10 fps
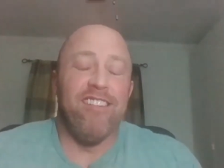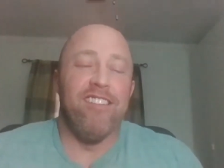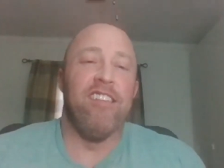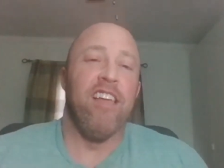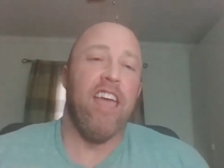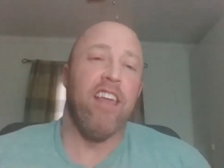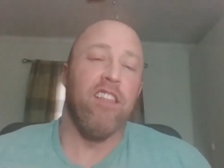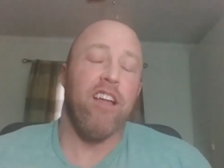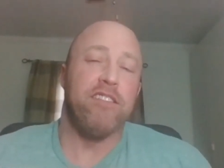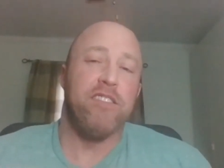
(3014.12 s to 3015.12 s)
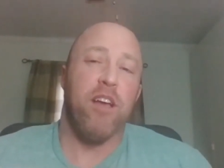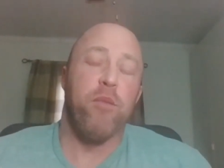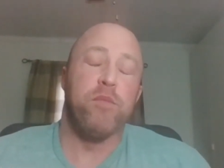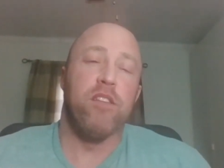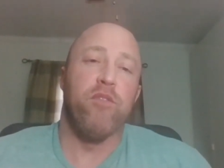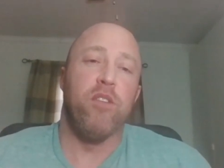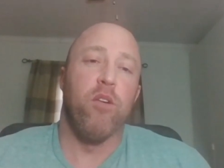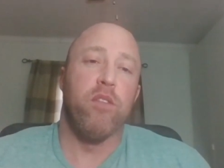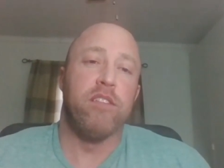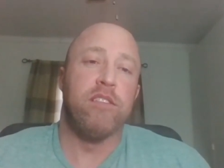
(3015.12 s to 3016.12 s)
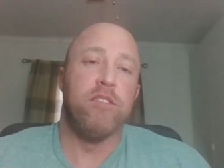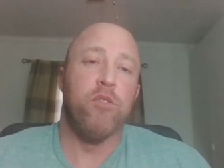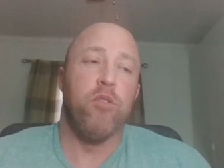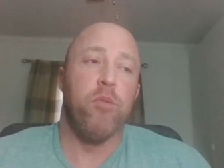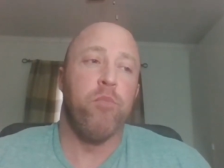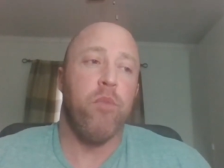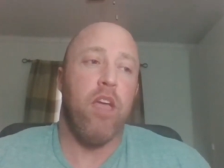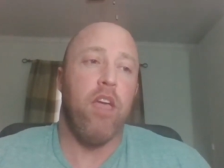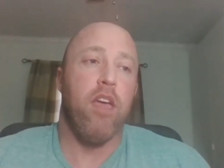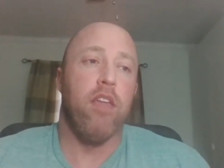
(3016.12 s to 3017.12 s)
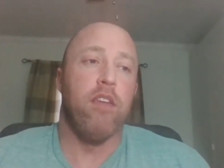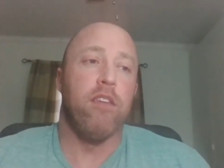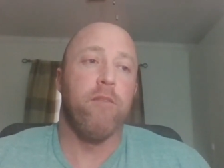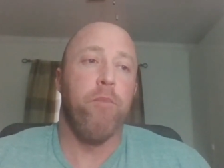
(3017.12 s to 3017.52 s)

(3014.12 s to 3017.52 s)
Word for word: and a lot of times if you don't listen to them and